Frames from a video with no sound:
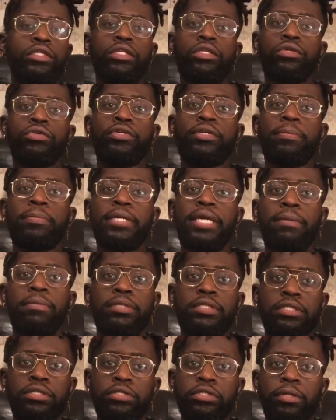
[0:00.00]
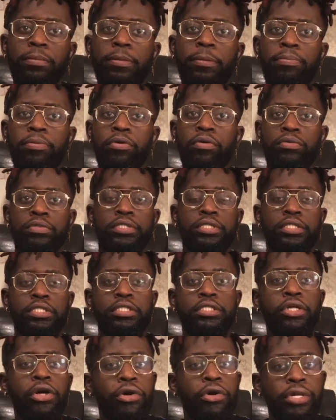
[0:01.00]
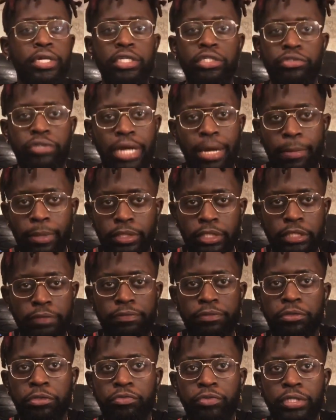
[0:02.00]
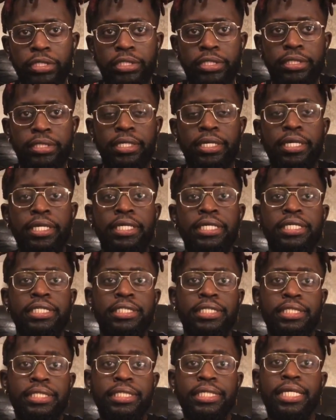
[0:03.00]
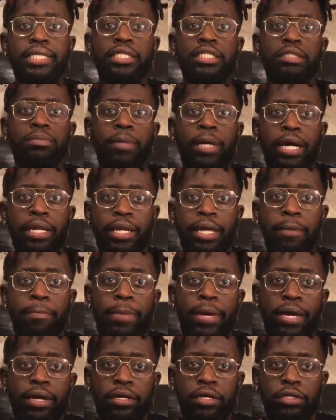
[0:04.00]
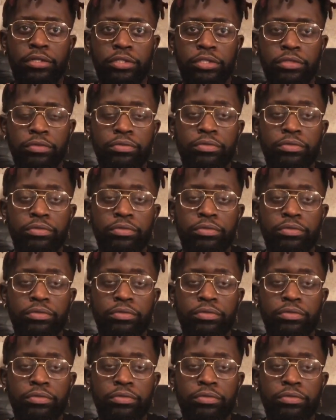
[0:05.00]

You could be prone to starting drama just for no reason, just to get the spotlight back on you.